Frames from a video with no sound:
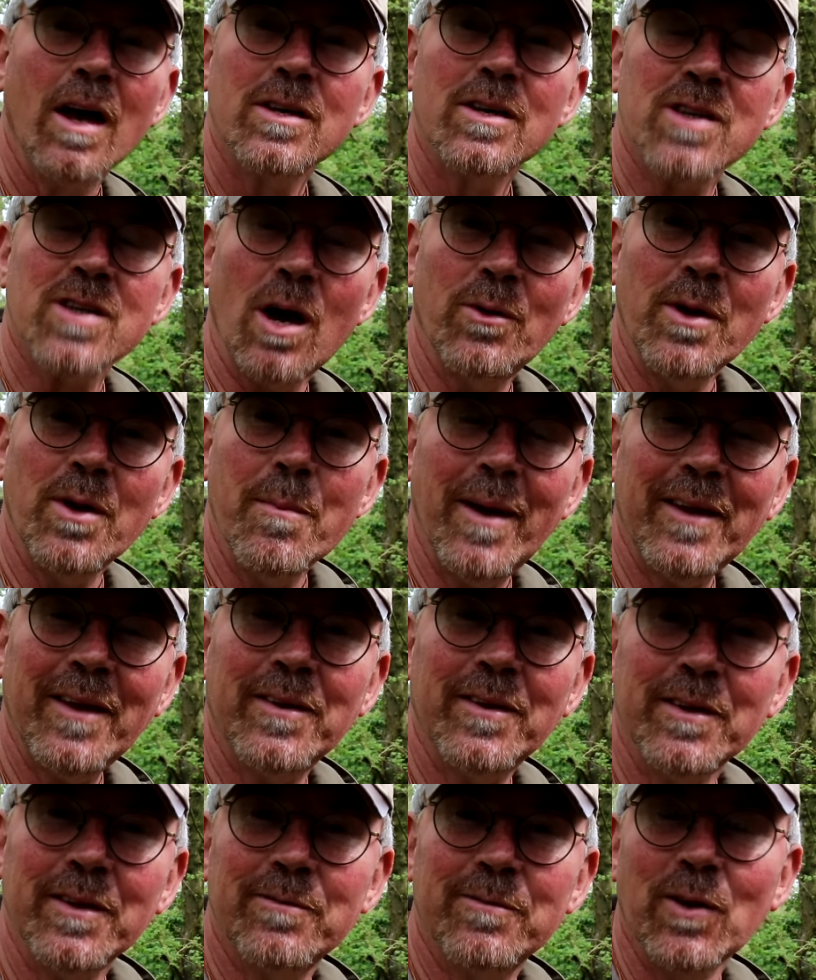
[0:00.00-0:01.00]
So your
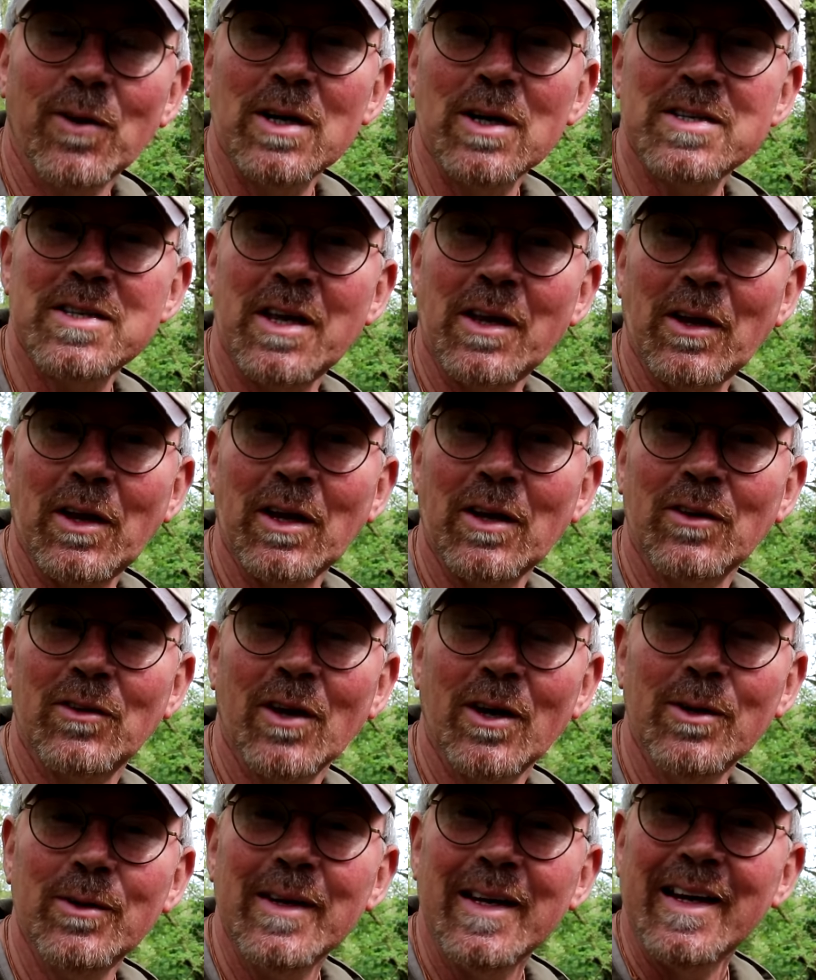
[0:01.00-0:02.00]
method, first thing you're going
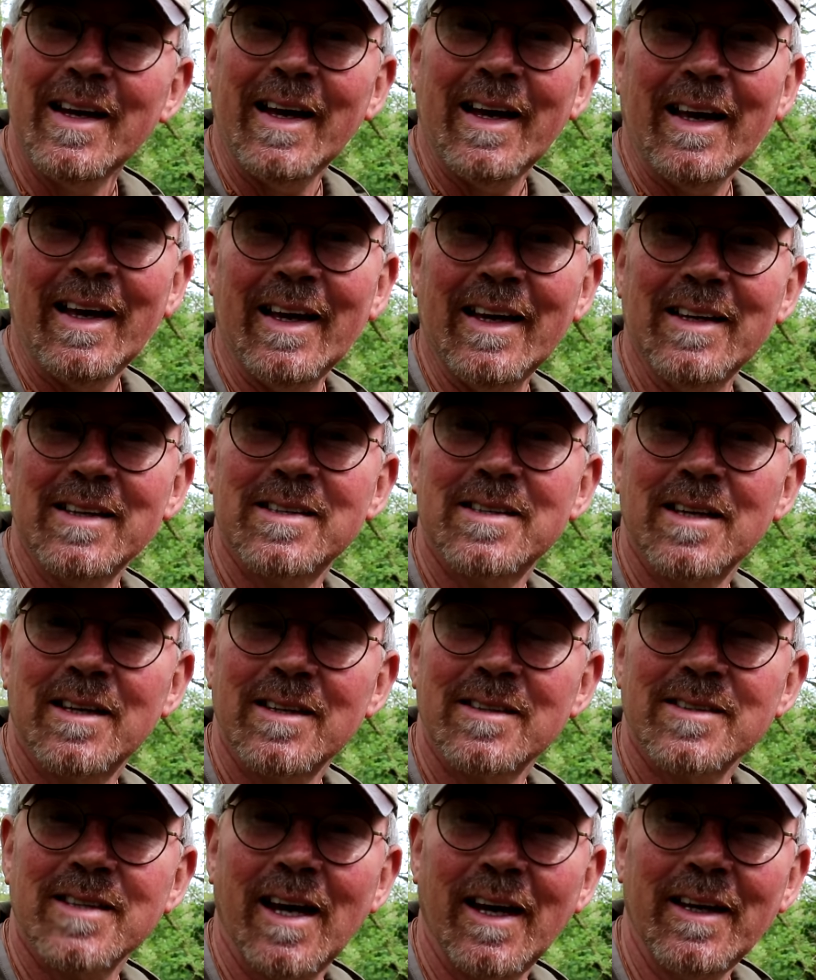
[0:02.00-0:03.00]
to do is
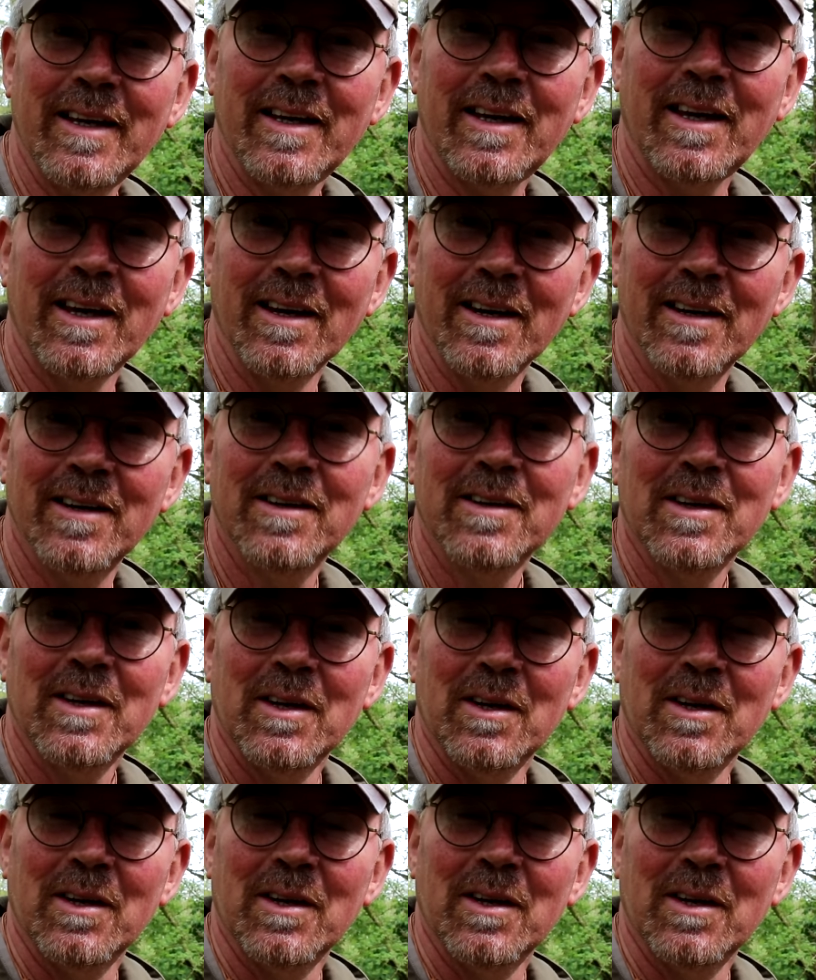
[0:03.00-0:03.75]
take your